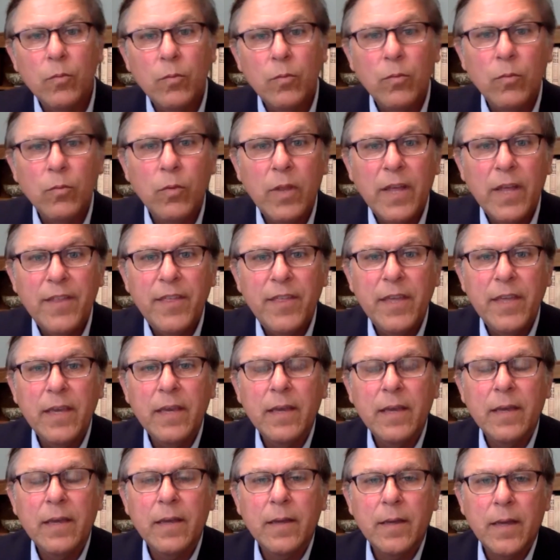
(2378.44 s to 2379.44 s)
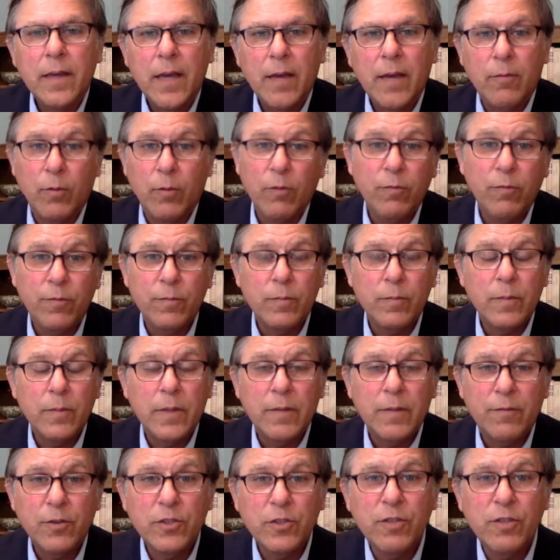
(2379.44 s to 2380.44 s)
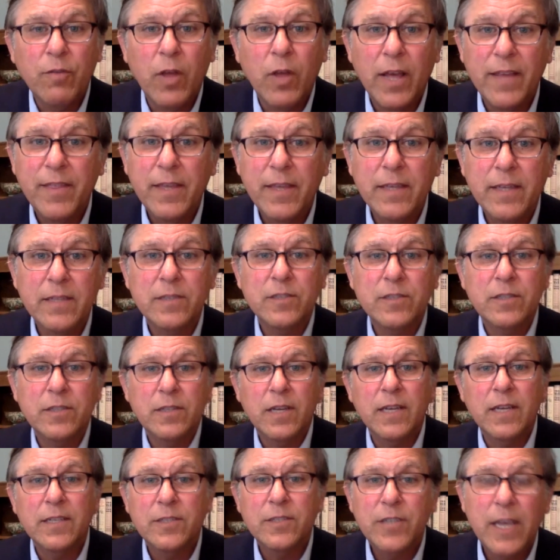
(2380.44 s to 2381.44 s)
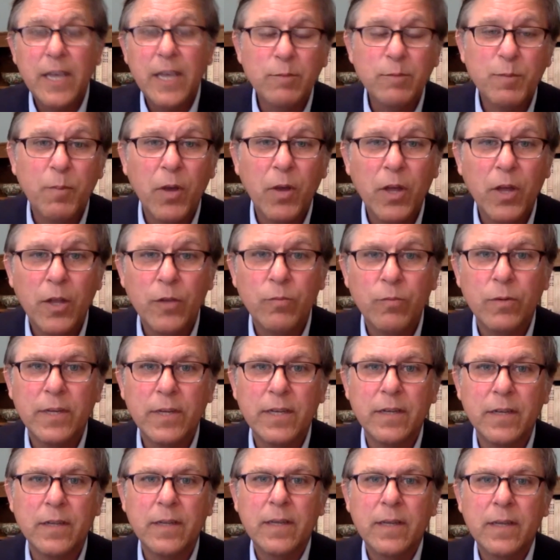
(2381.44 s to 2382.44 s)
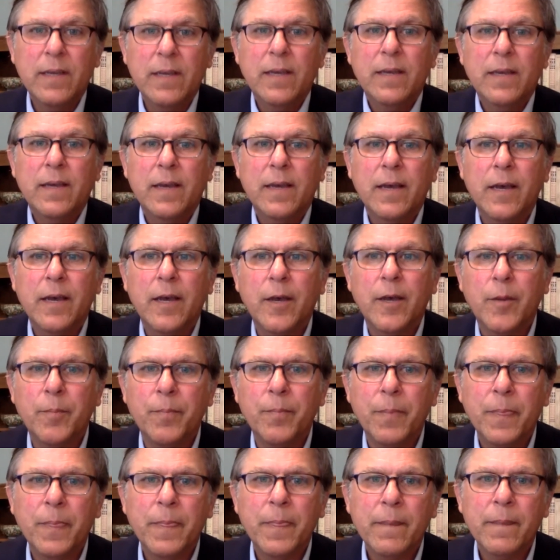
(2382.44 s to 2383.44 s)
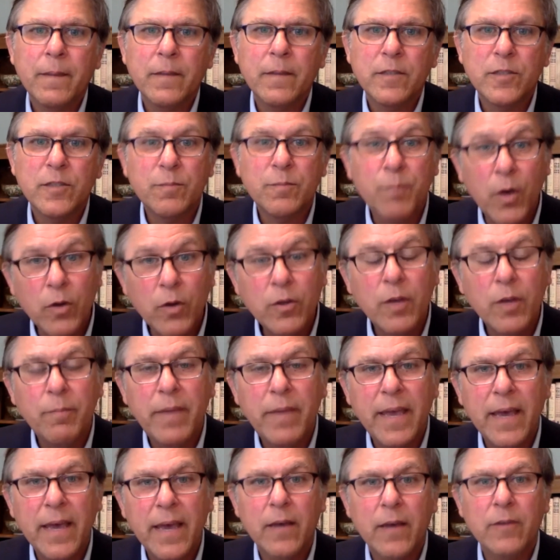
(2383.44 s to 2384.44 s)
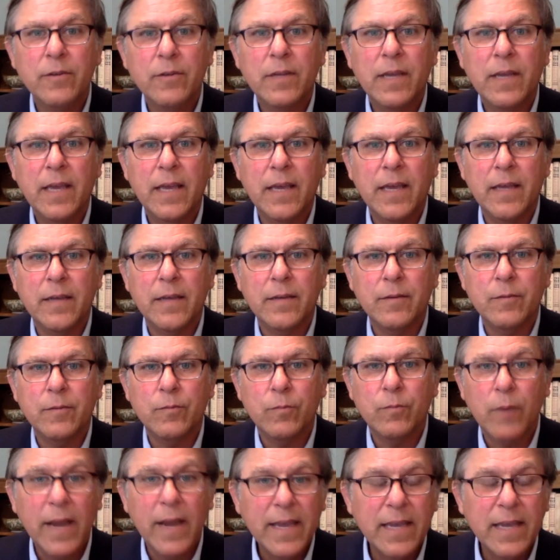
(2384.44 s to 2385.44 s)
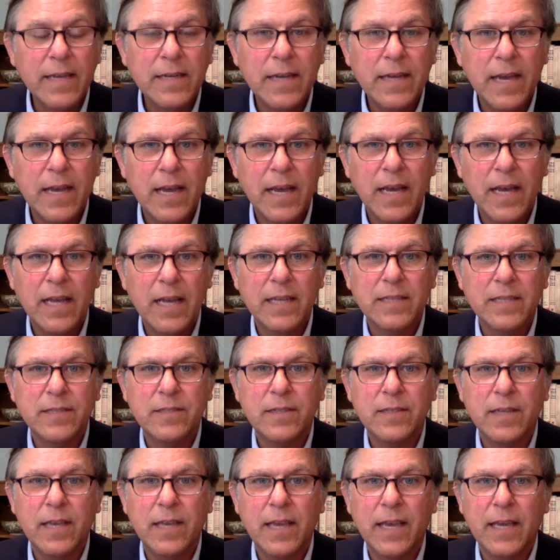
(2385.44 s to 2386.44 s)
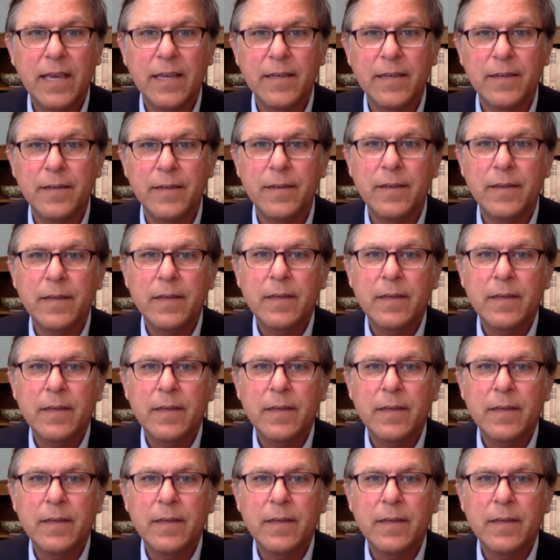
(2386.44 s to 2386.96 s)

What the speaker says: Well, I think, first of all, I think James Baldwin spoke about and recognized and